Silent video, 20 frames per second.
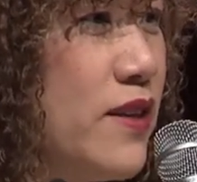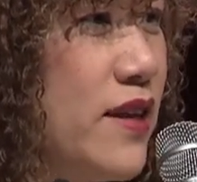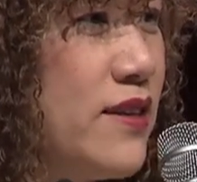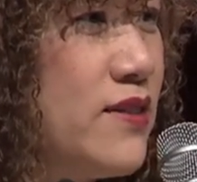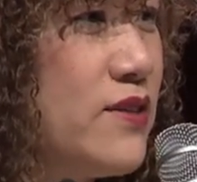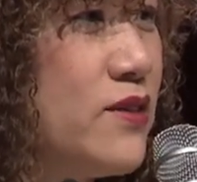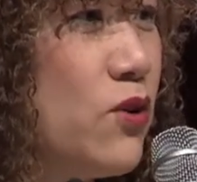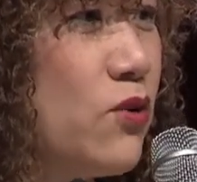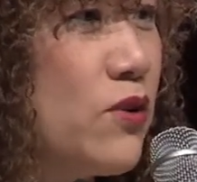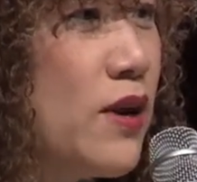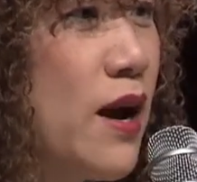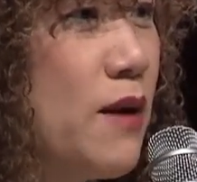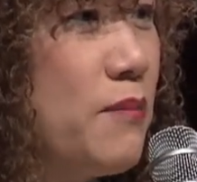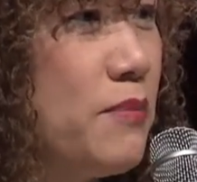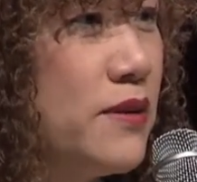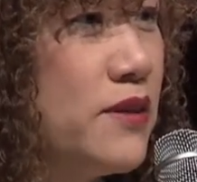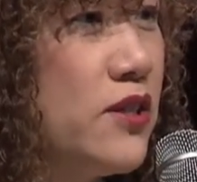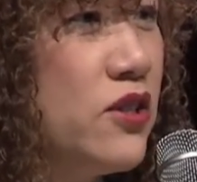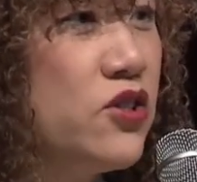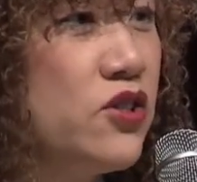there's no
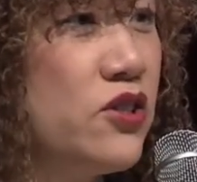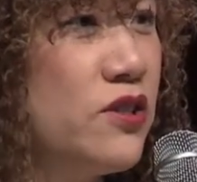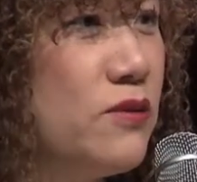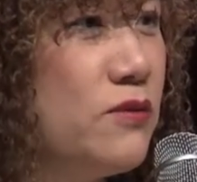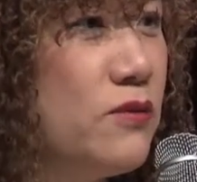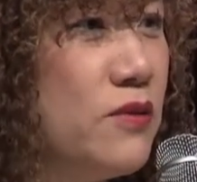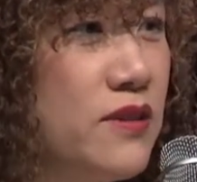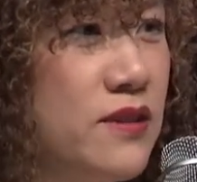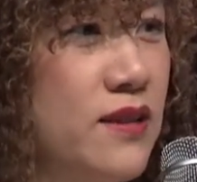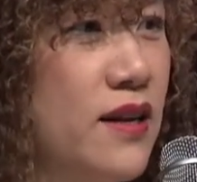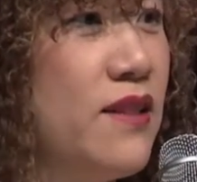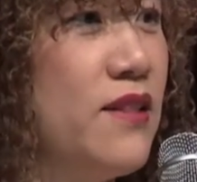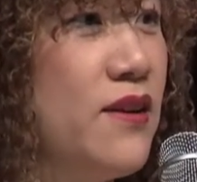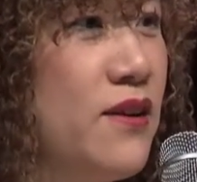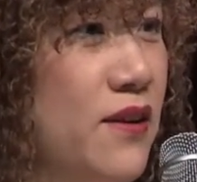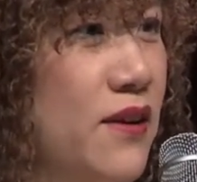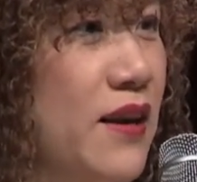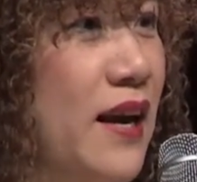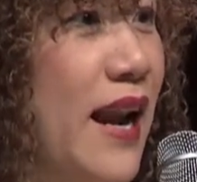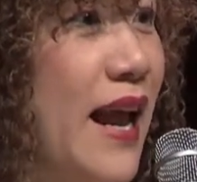competition with
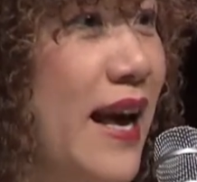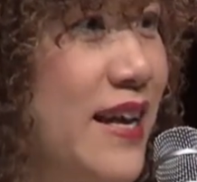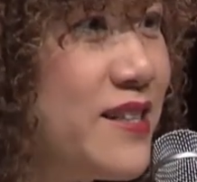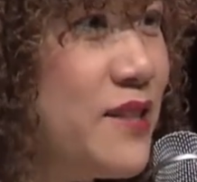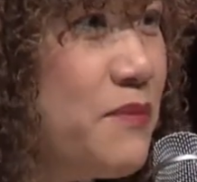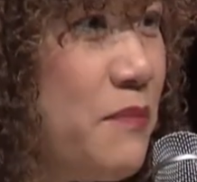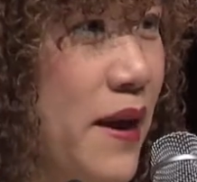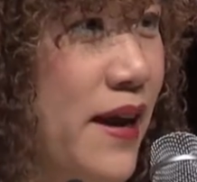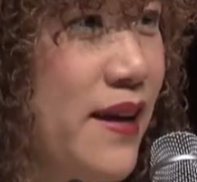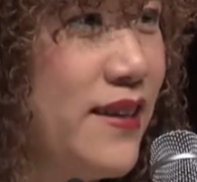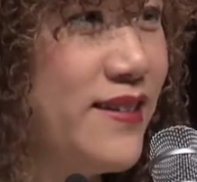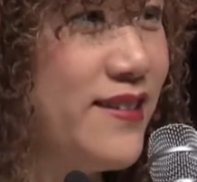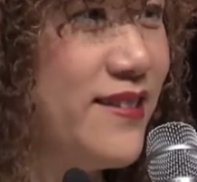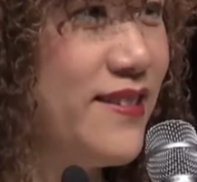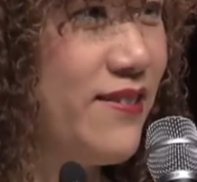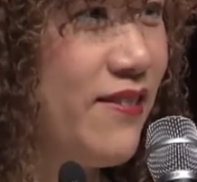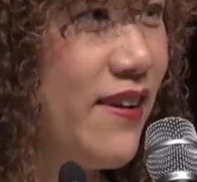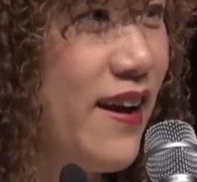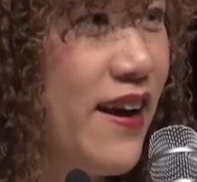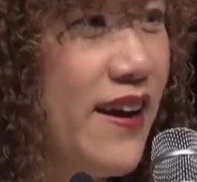other
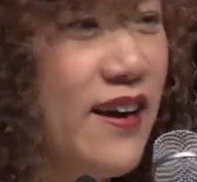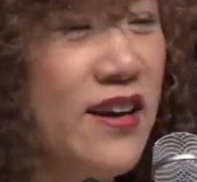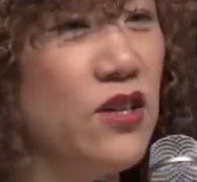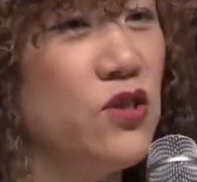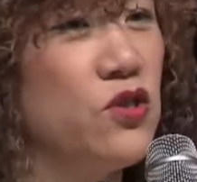classmates, right?